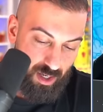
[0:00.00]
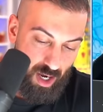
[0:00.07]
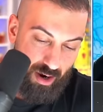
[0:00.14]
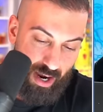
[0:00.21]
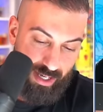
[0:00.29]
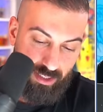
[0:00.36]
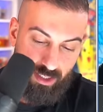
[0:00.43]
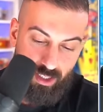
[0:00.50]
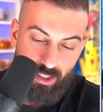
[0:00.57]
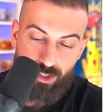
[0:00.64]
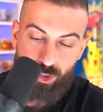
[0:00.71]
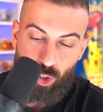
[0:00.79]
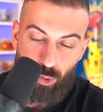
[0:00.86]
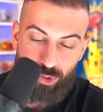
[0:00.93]
All right.
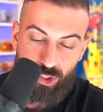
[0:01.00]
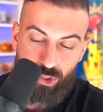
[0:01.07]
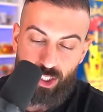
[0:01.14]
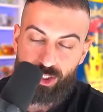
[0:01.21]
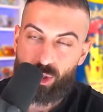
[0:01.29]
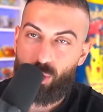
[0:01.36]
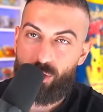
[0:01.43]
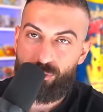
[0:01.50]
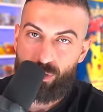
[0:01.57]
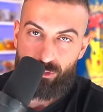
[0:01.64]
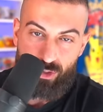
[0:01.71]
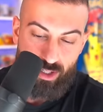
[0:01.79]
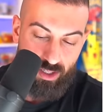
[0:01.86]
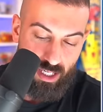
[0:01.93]
So let's do our
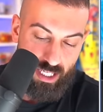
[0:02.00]
Vivid,